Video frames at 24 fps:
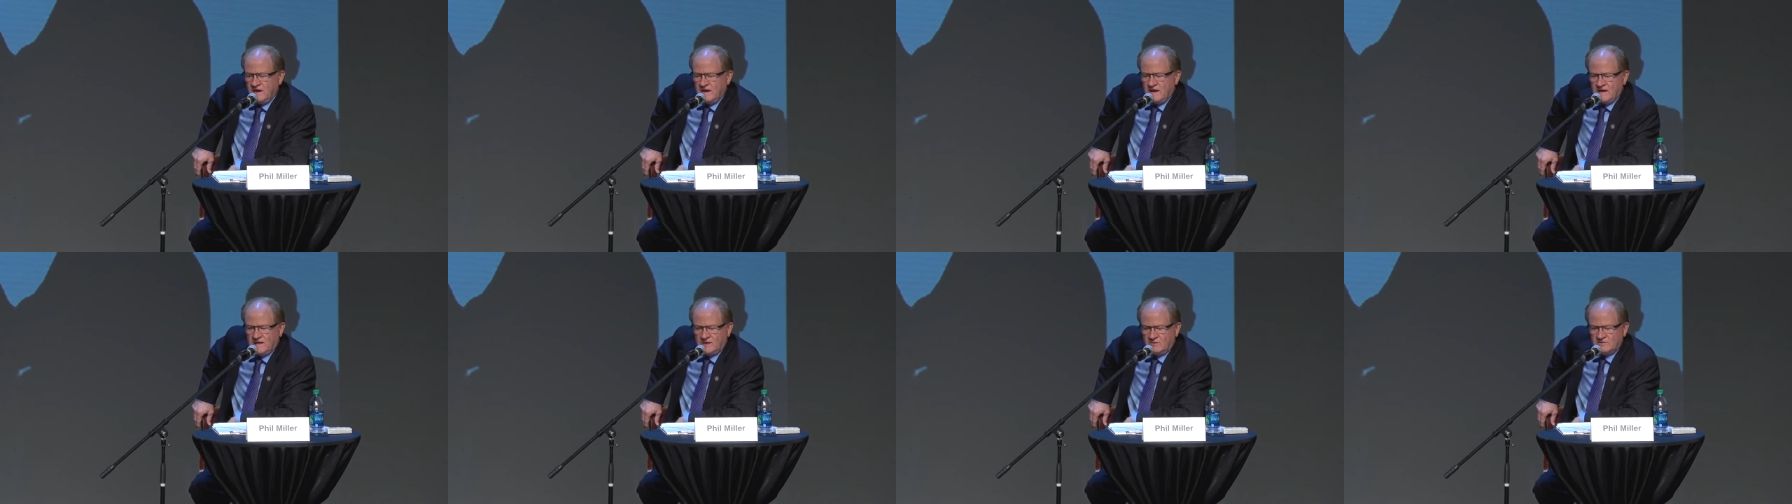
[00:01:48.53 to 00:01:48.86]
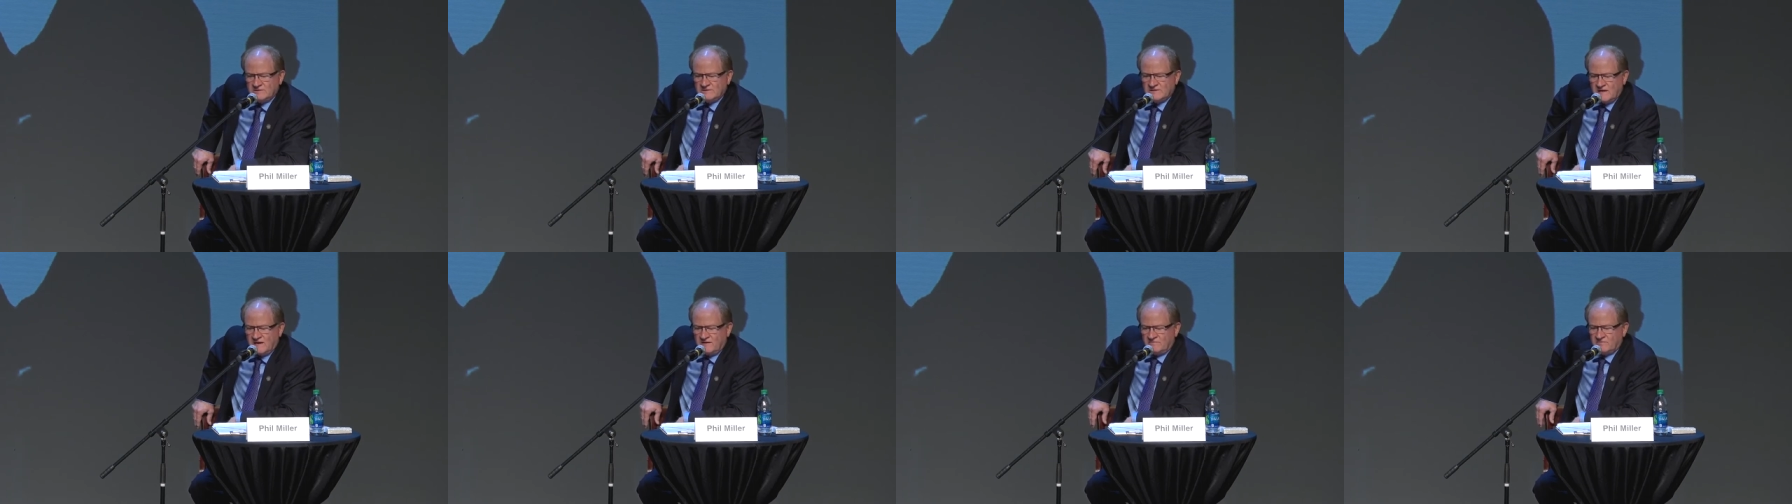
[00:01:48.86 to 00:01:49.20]
And it
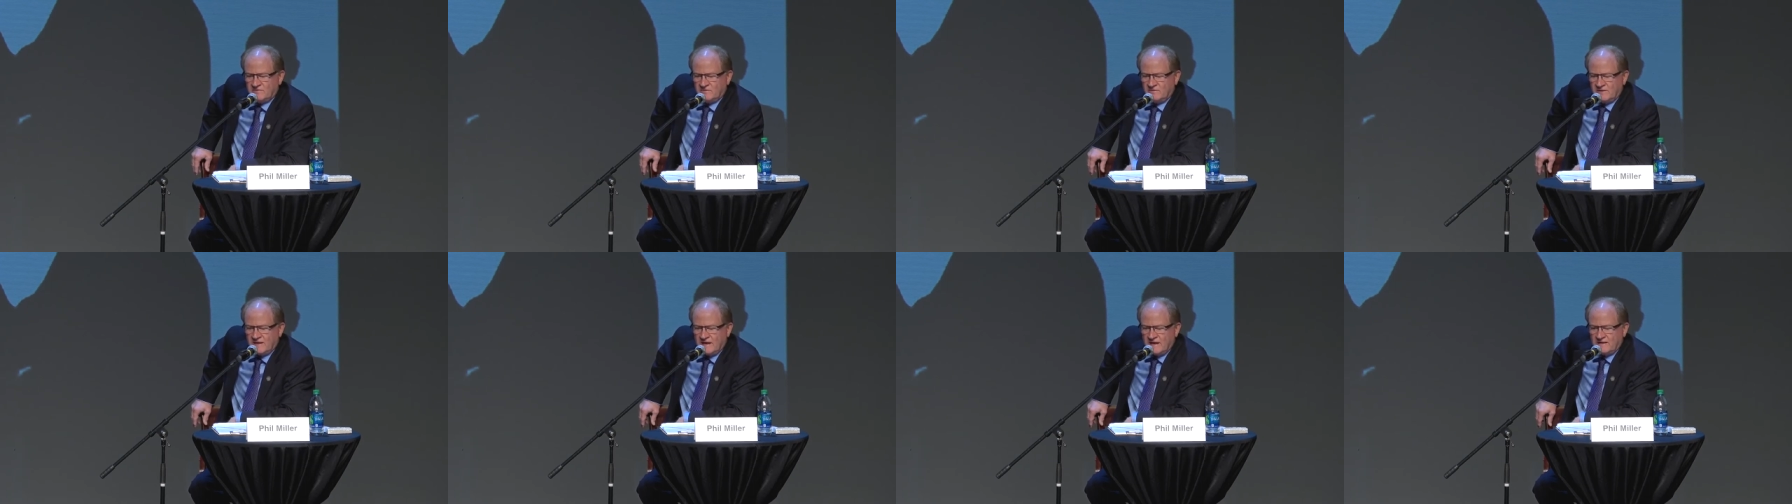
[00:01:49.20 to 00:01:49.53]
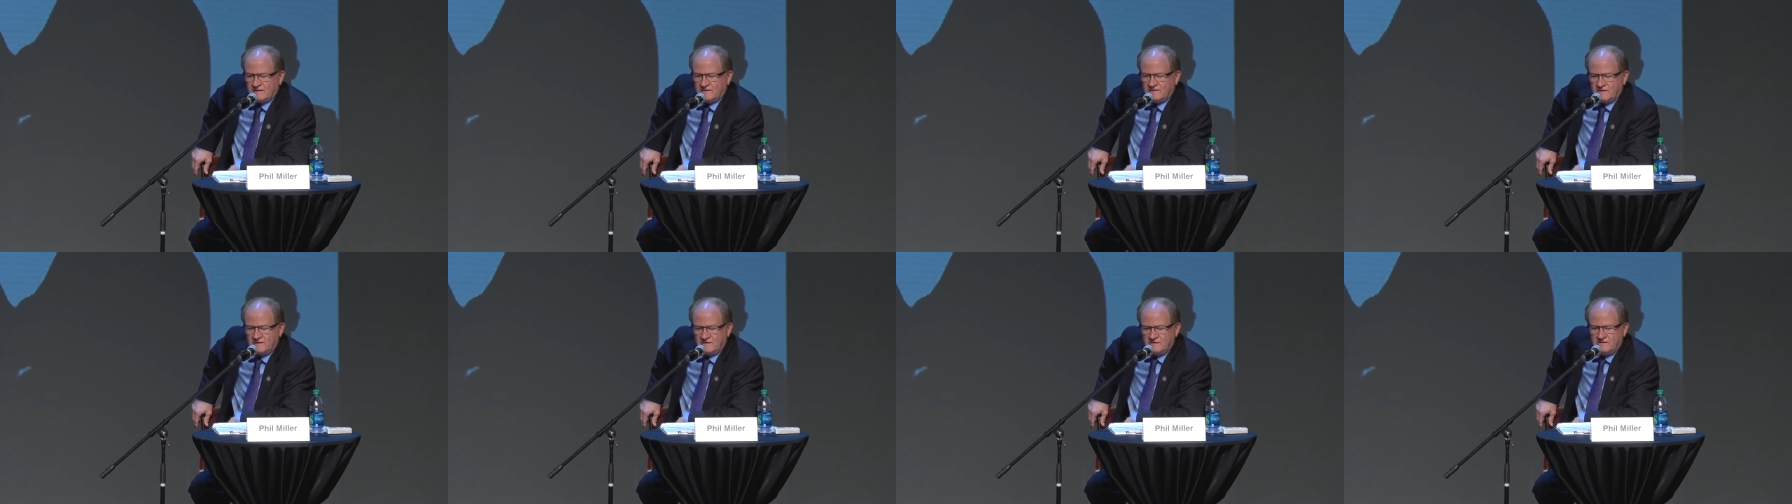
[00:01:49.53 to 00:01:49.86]
was after
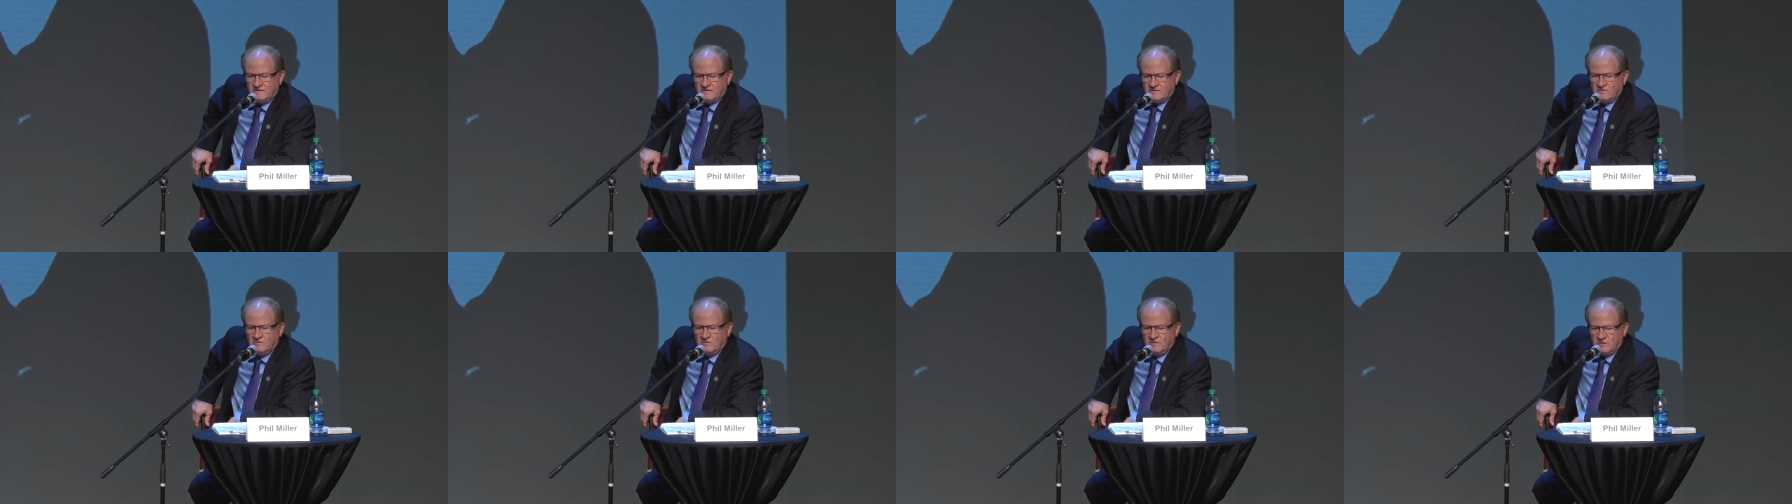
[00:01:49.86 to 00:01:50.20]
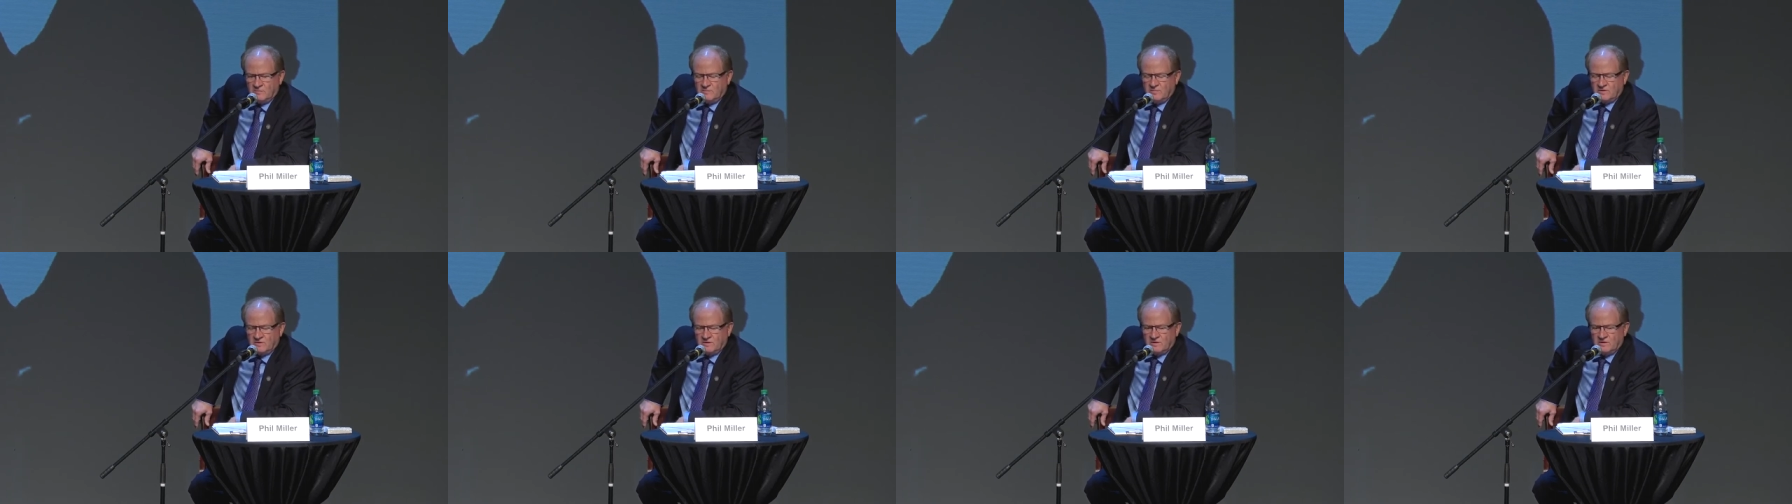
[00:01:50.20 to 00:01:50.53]
that that the
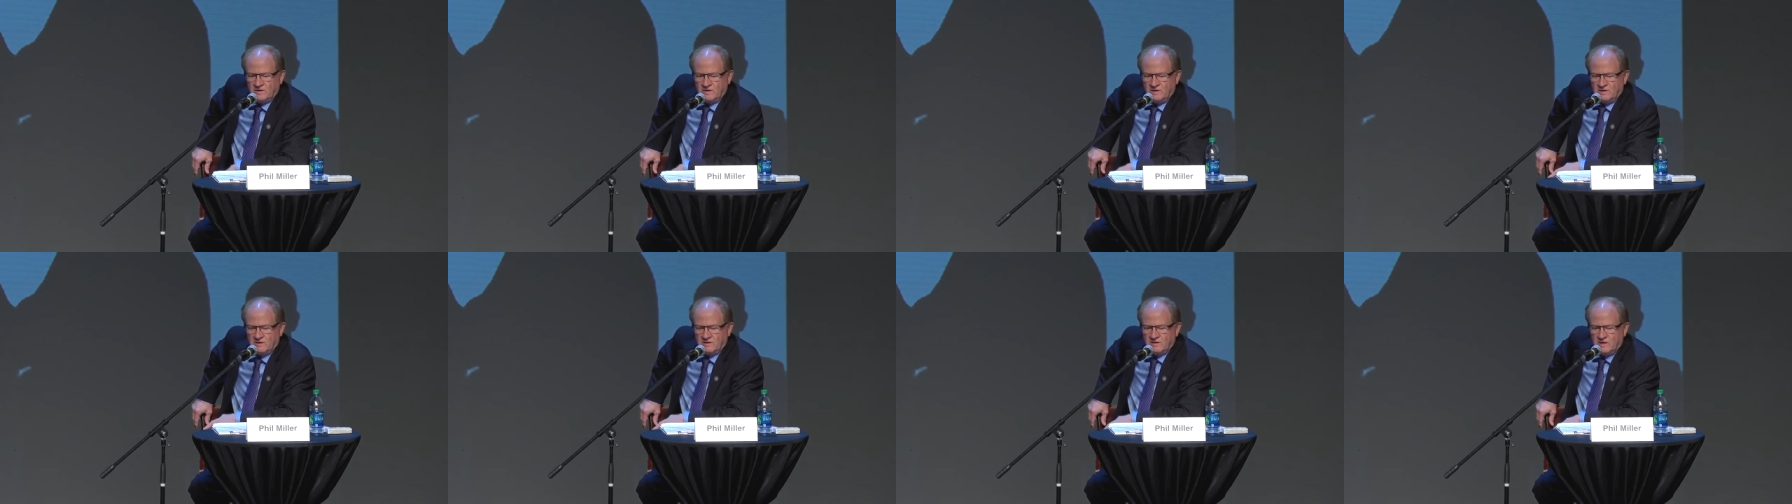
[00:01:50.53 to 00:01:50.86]
corporate uh,